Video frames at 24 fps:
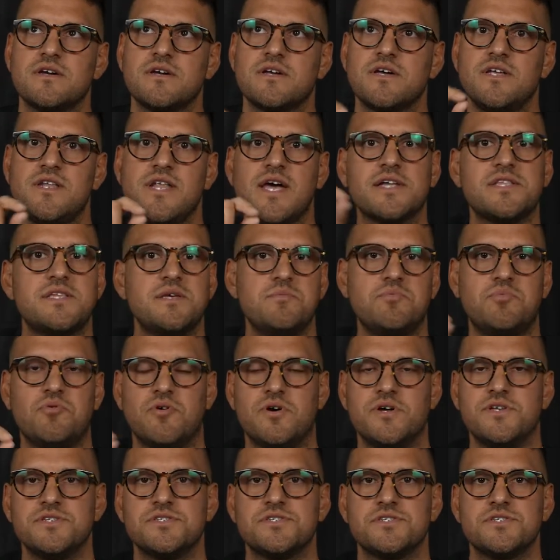connecting
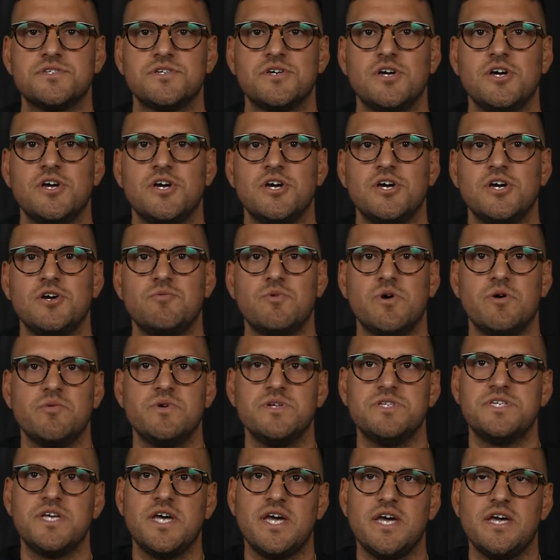points where
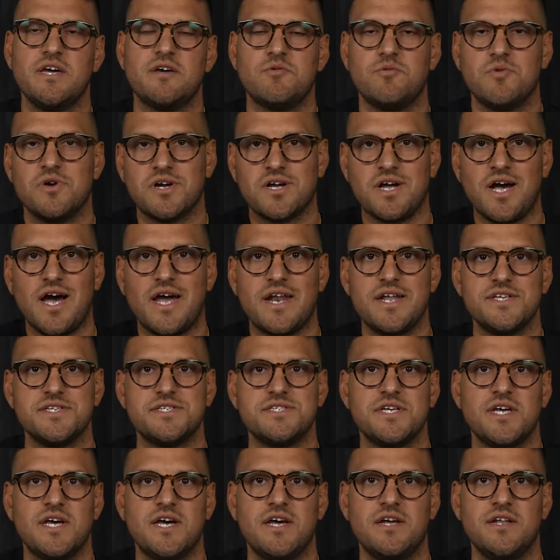we take what God has
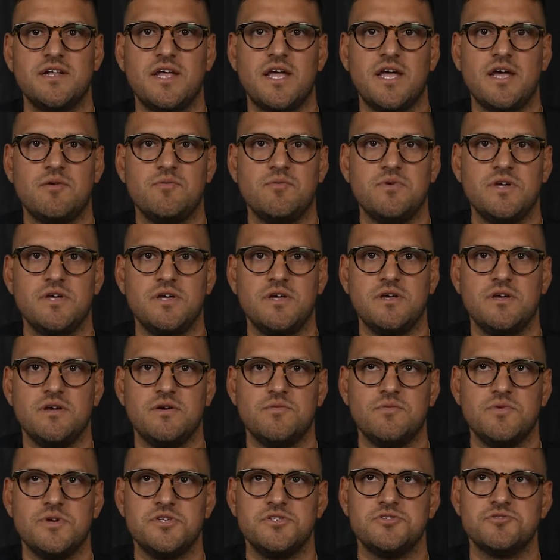said and we,
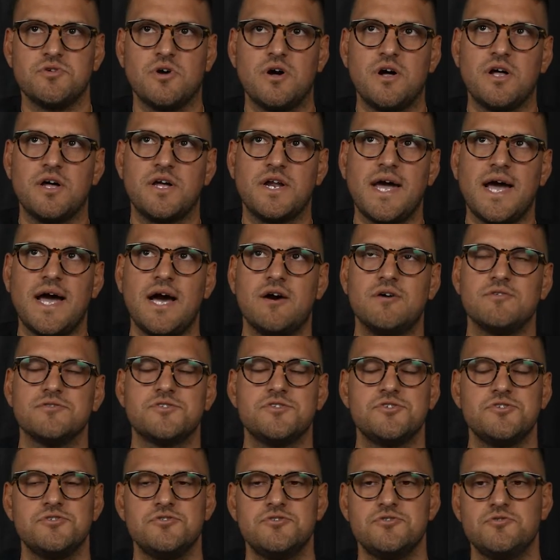we draw it out
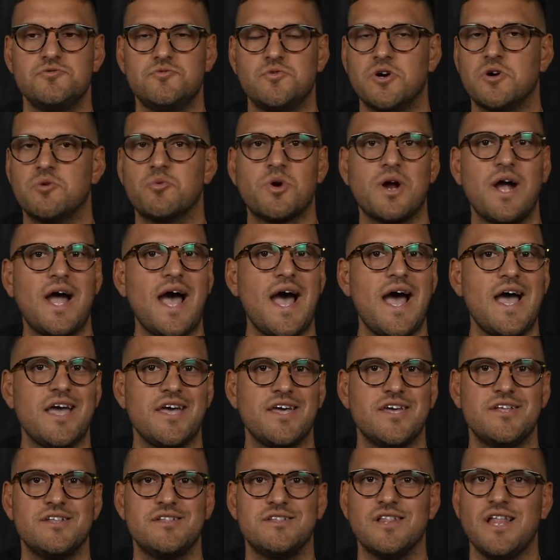to where we're
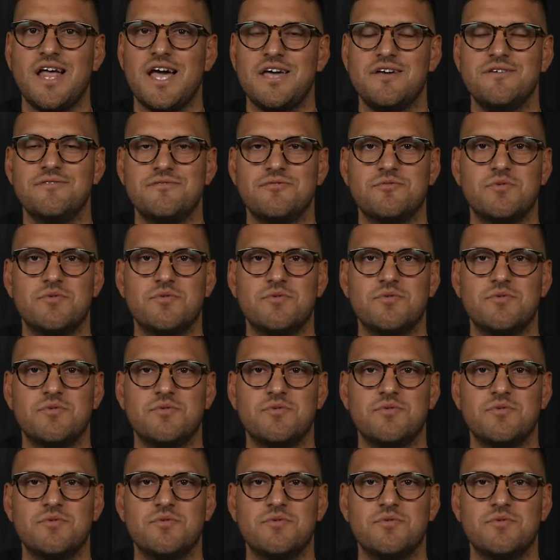at in life,